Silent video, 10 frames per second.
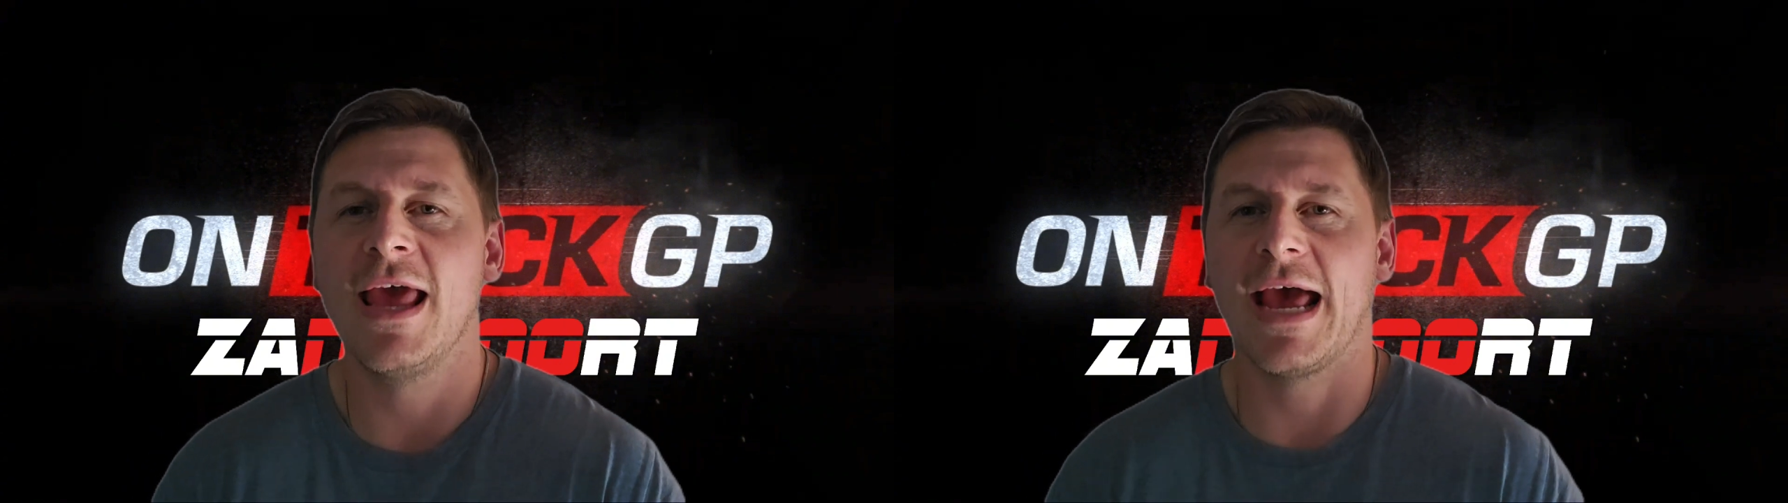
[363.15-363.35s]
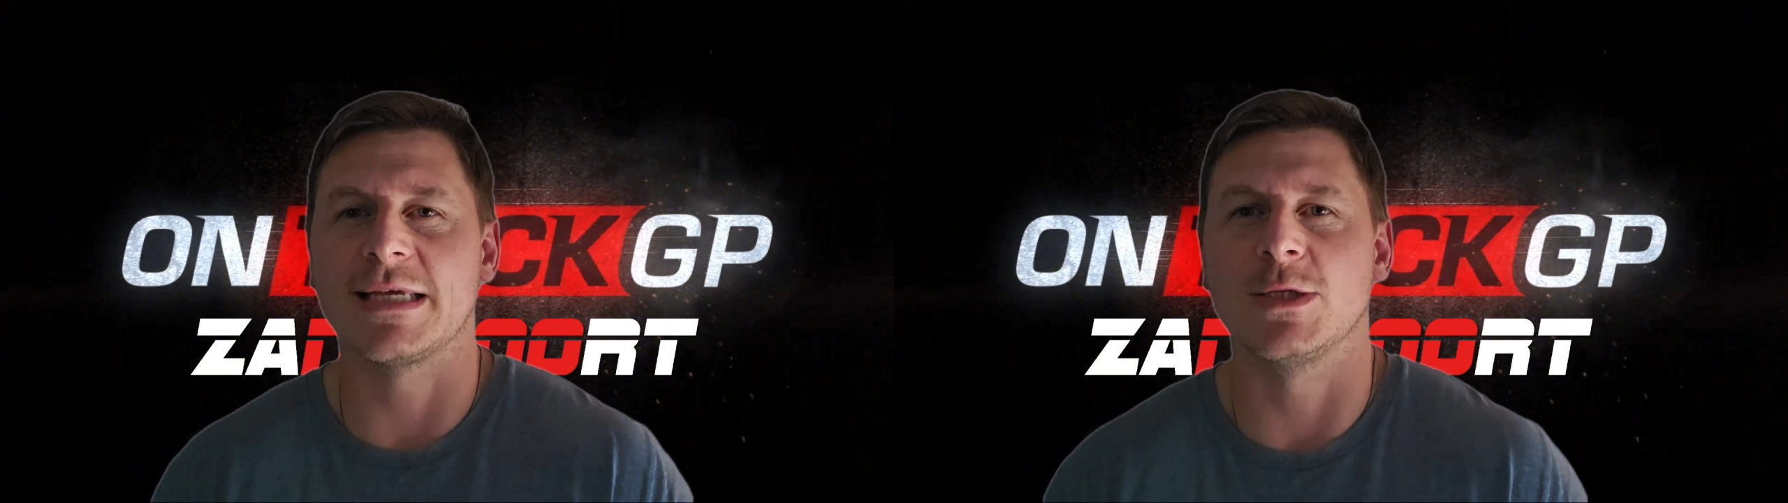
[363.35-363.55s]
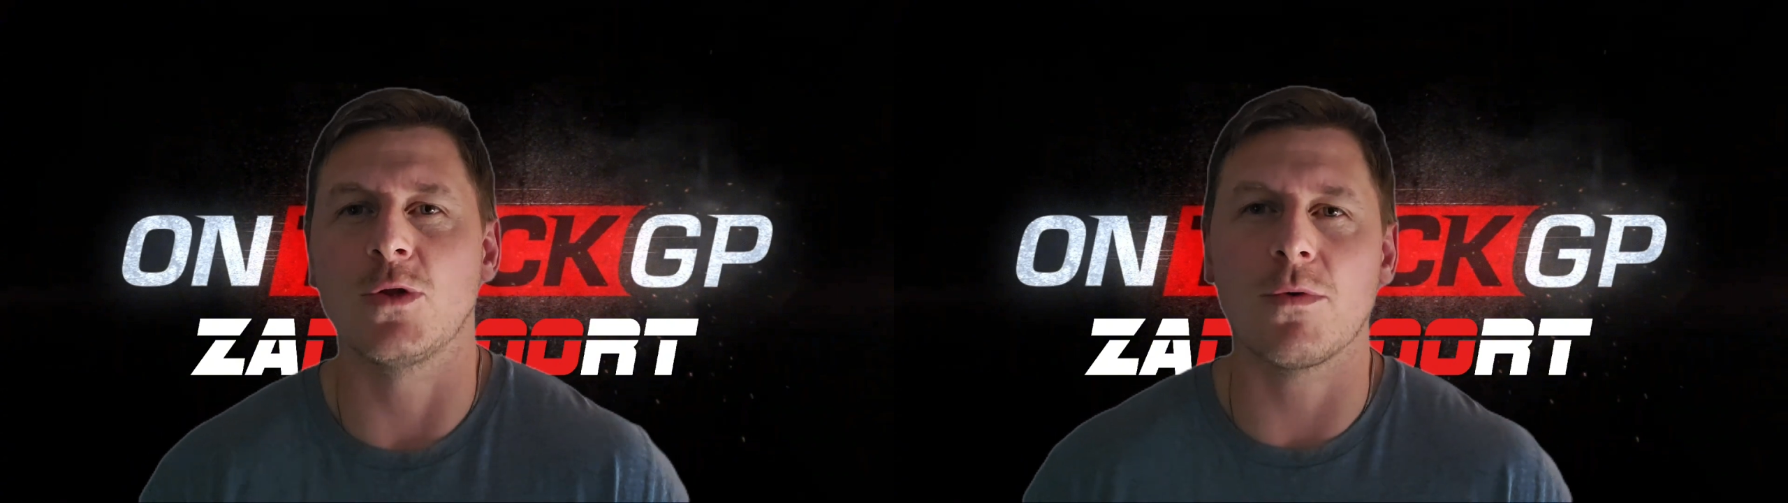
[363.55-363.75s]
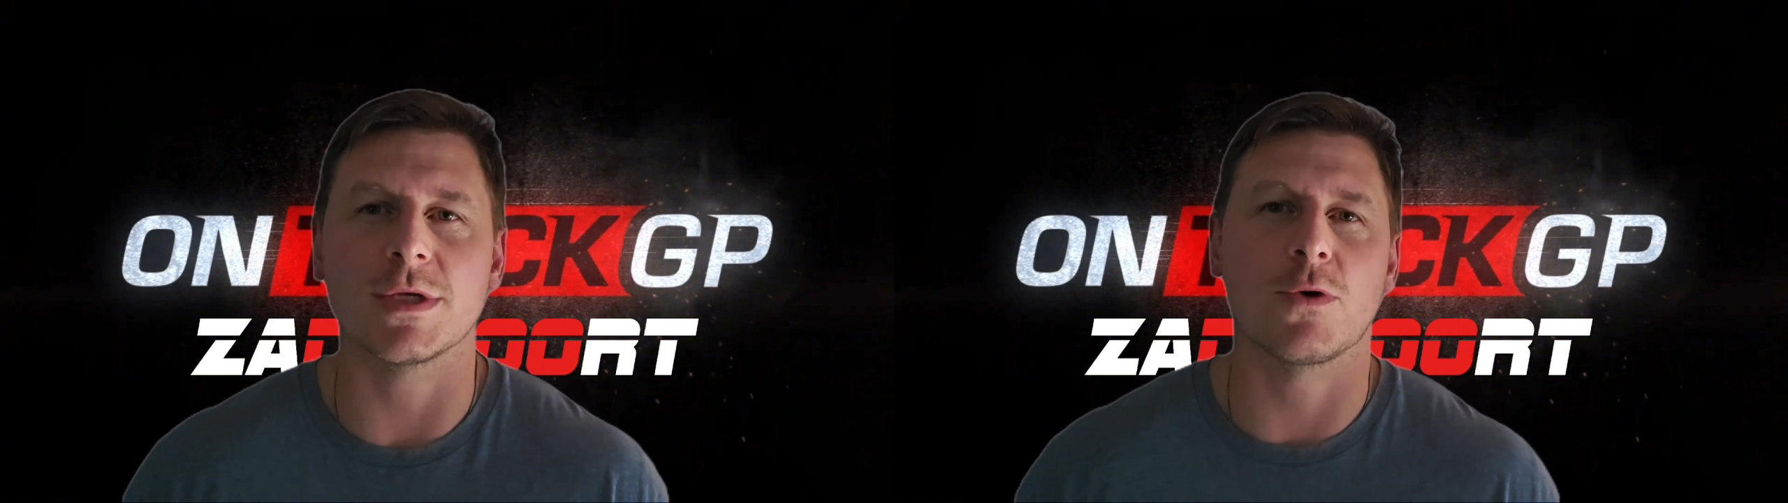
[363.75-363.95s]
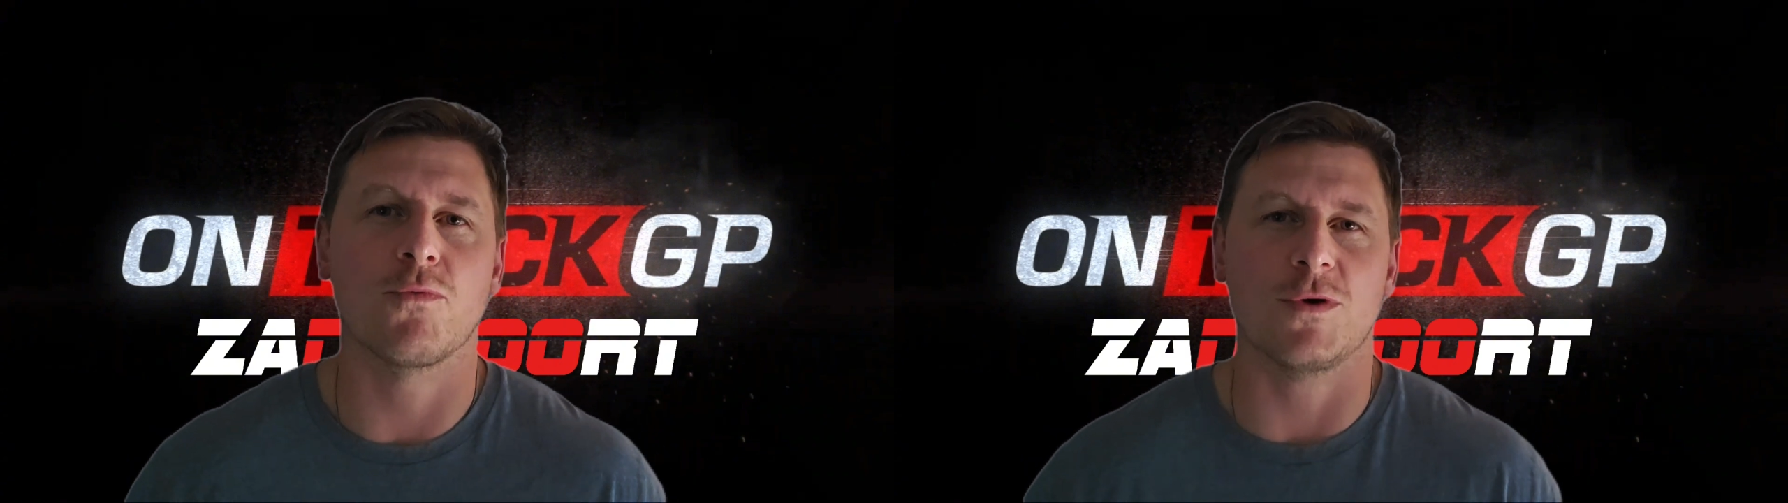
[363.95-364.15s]
as
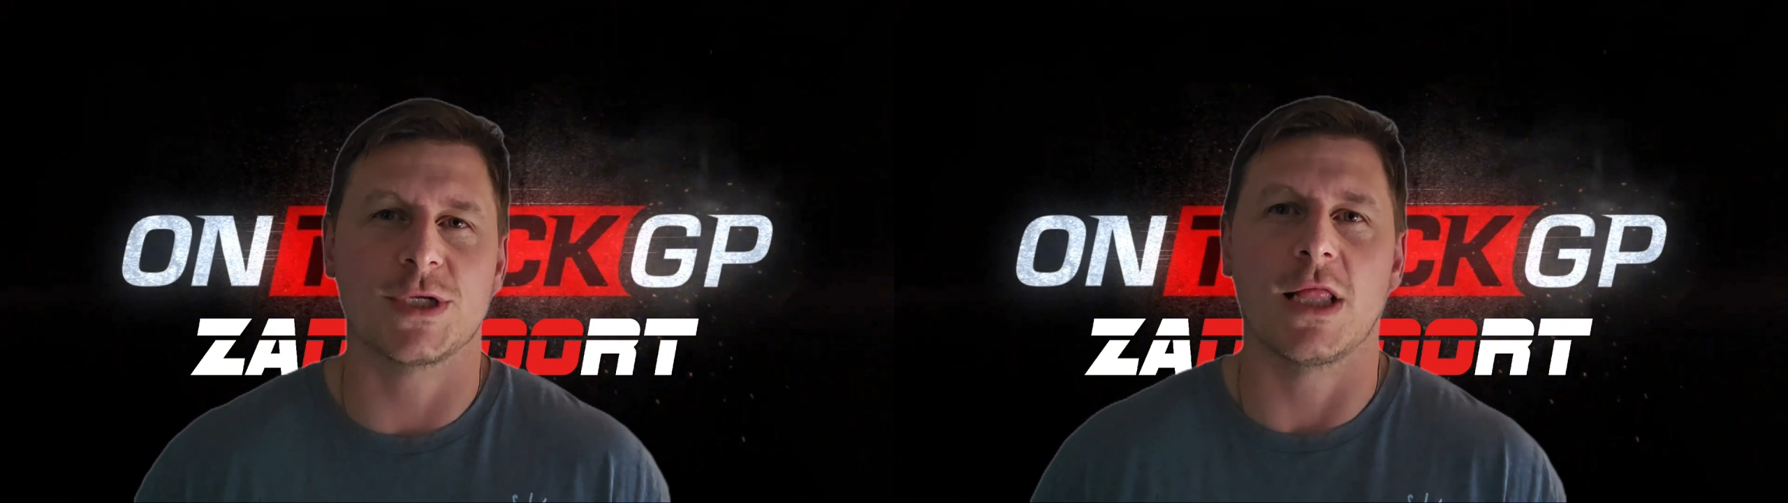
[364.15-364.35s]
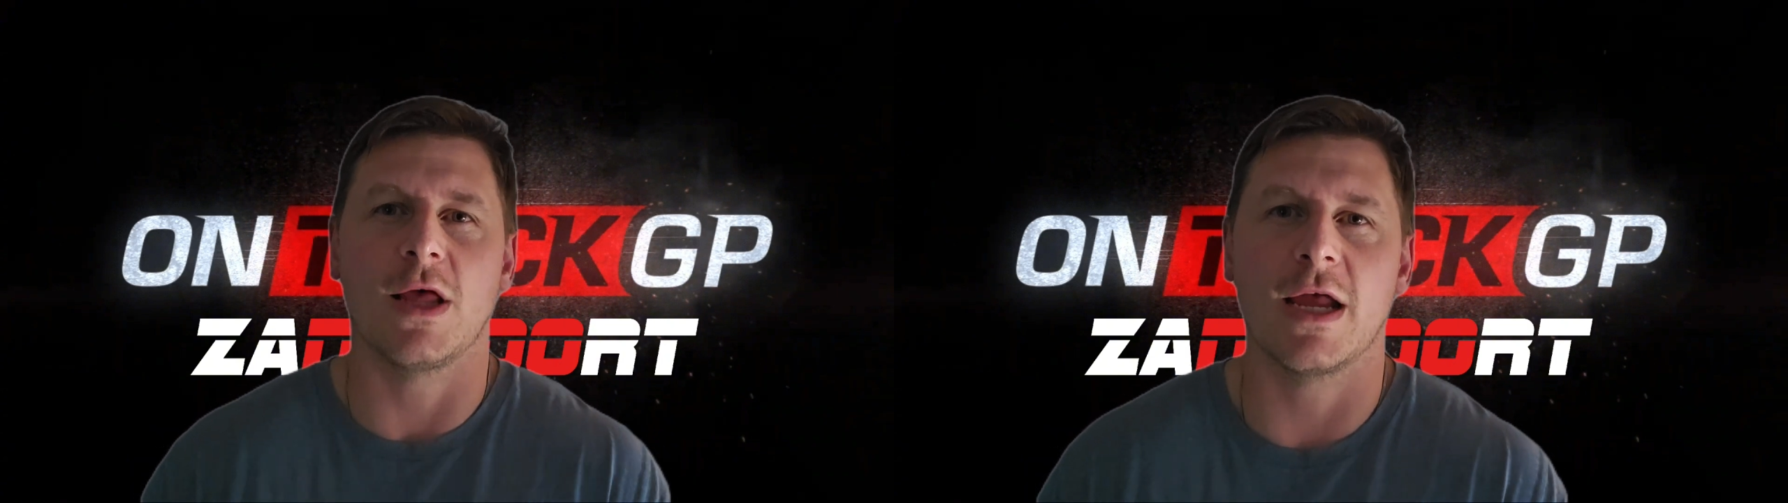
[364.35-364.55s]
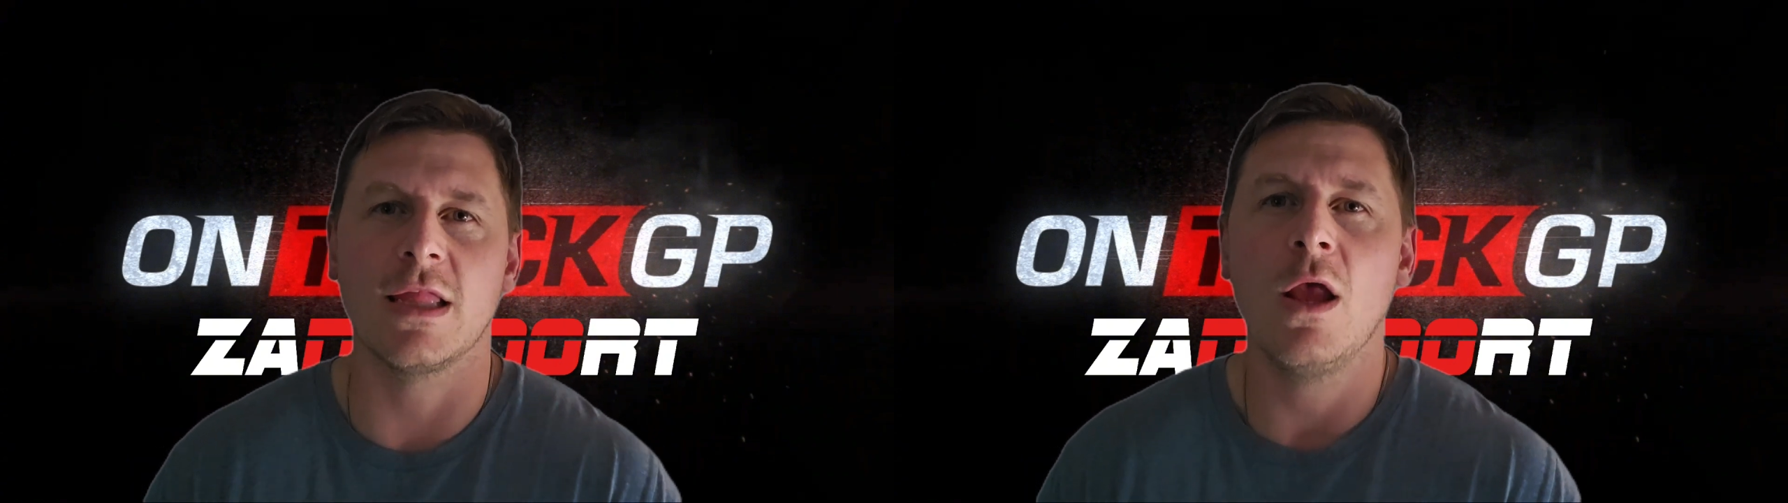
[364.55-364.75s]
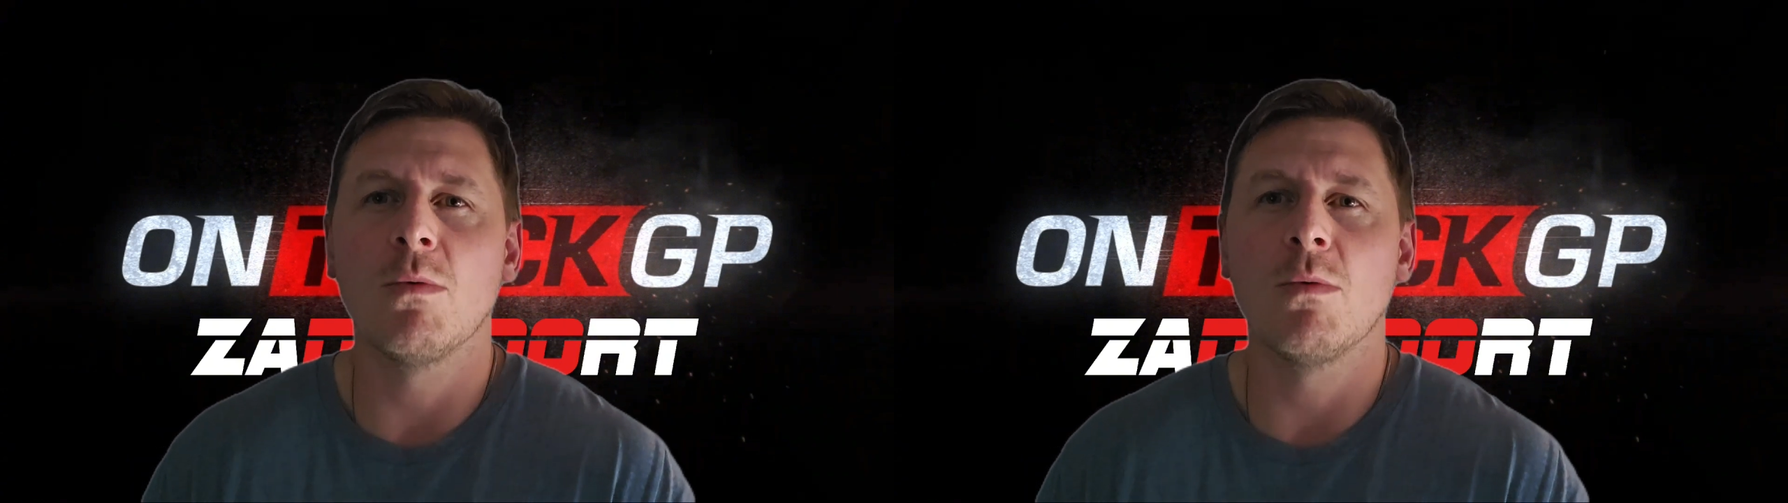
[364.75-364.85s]
Norris crossed the line